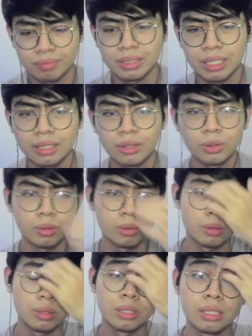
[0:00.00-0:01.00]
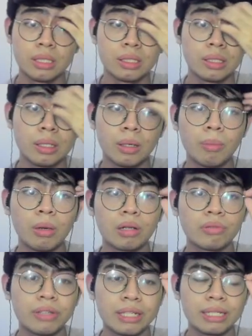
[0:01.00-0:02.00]
you know
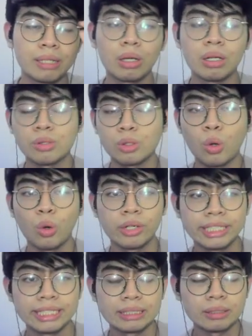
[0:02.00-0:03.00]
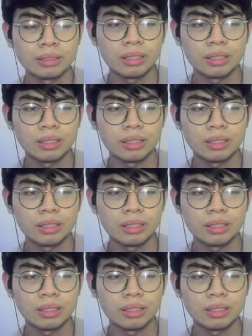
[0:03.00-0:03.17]
model fitting and model scoring